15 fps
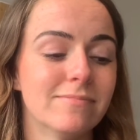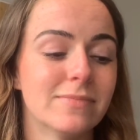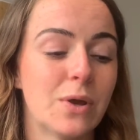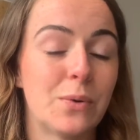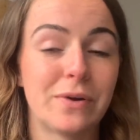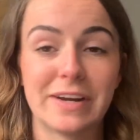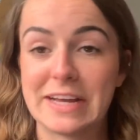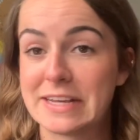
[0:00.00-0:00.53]

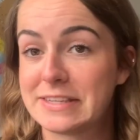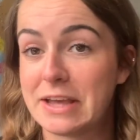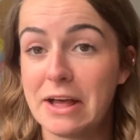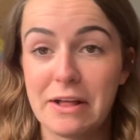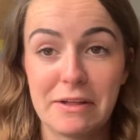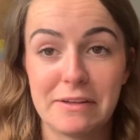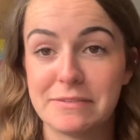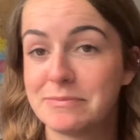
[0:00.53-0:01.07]

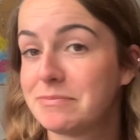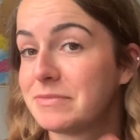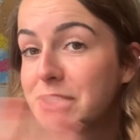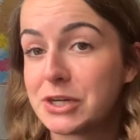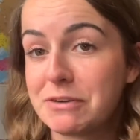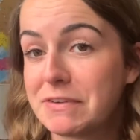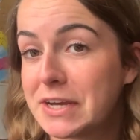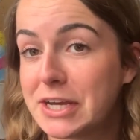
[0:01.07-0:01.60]
ESL
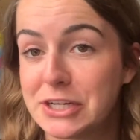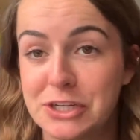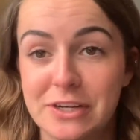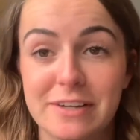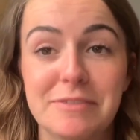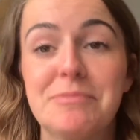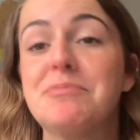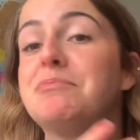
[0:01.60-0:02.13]

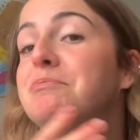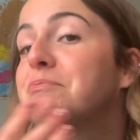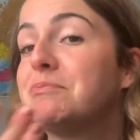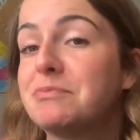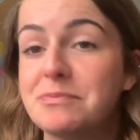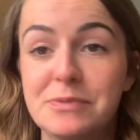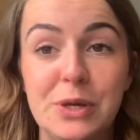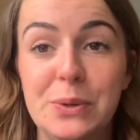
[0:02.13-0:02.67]
certification,
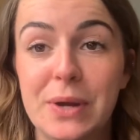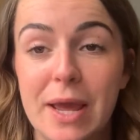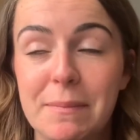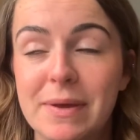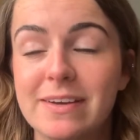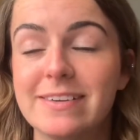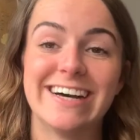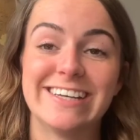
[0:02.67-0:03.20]
you name
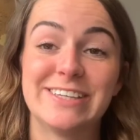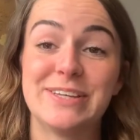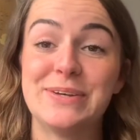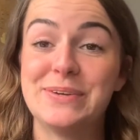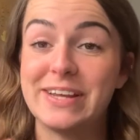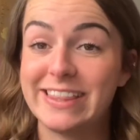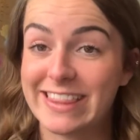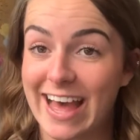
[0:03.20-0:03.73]
it. So you
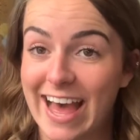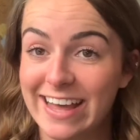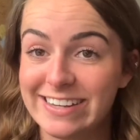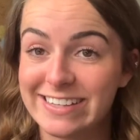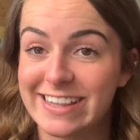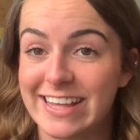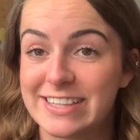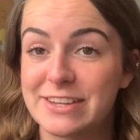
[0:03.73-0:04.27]
need that.
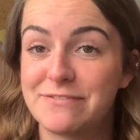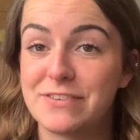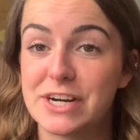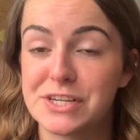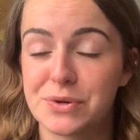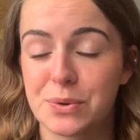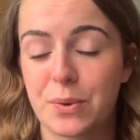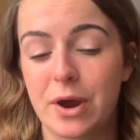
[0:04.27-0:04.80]
That's the
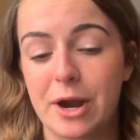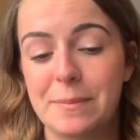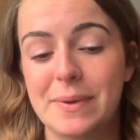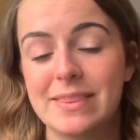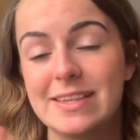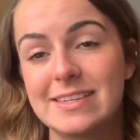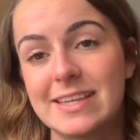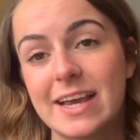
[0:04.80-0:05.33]
first
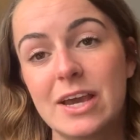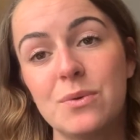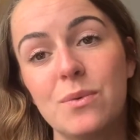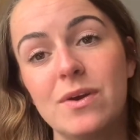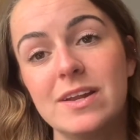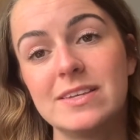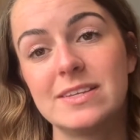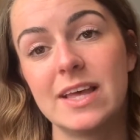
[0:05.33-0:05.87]
requirement. The second
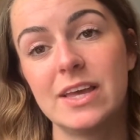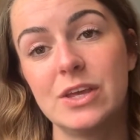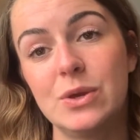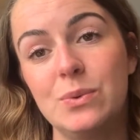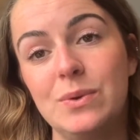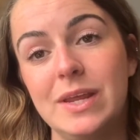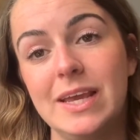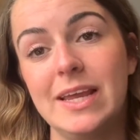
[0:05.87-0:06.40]
one is that you
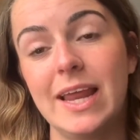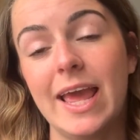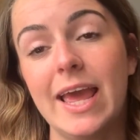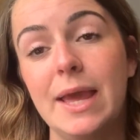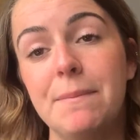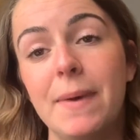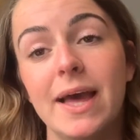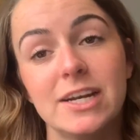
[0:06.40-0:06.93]
need
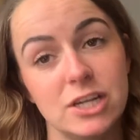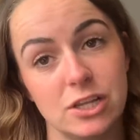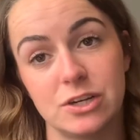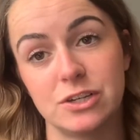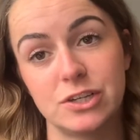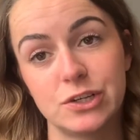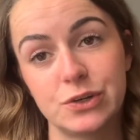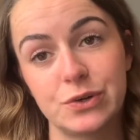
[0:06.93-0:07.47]
a
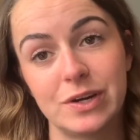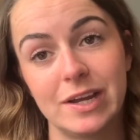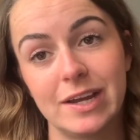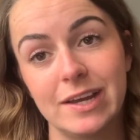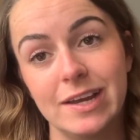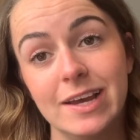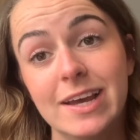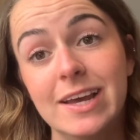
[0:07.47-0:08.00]
bachelor's
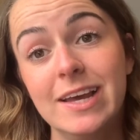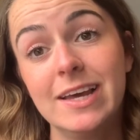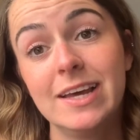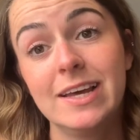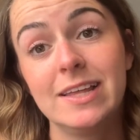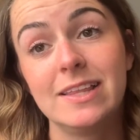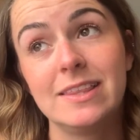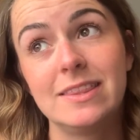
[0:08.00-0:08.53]
degree.
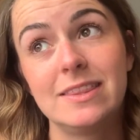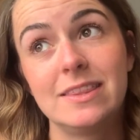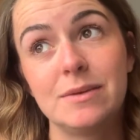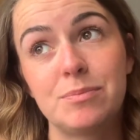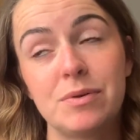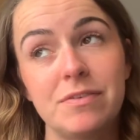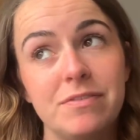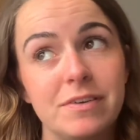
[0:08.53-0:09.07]
The
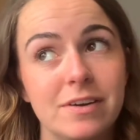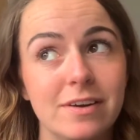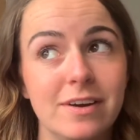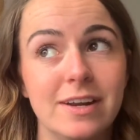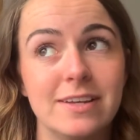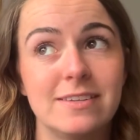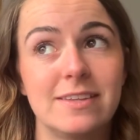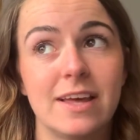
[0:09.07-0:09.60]
preferred
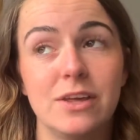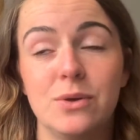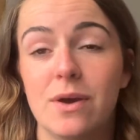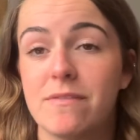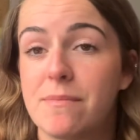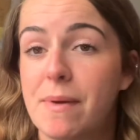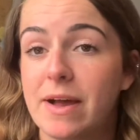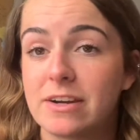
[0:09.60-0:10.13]
is that you
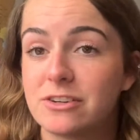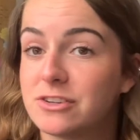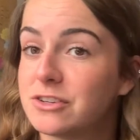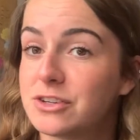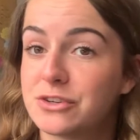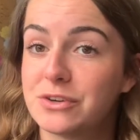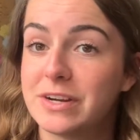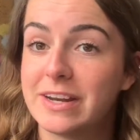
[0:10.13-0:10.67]
have a bachelor's
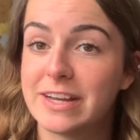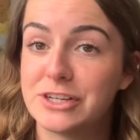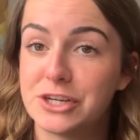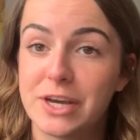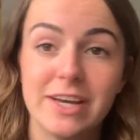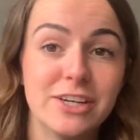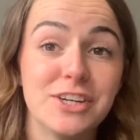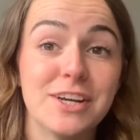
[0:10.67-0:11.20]
degree in
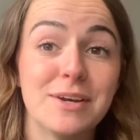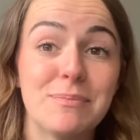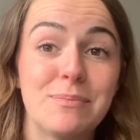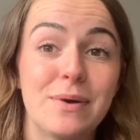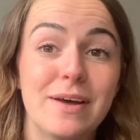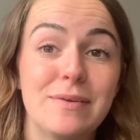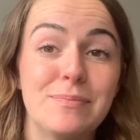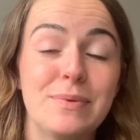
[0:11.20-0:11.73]
education,
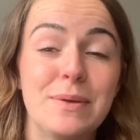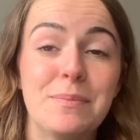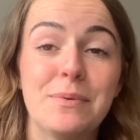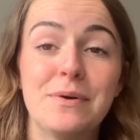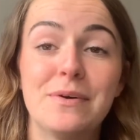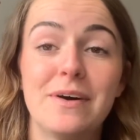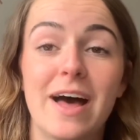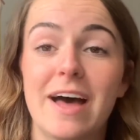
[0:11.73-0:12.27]
but
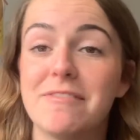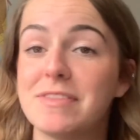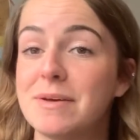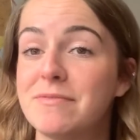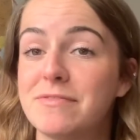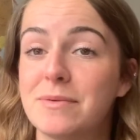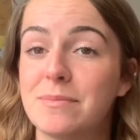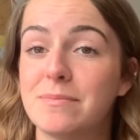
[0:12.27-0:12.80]
people have them
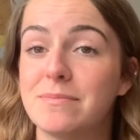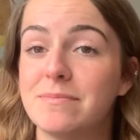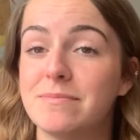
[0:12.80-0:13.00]
from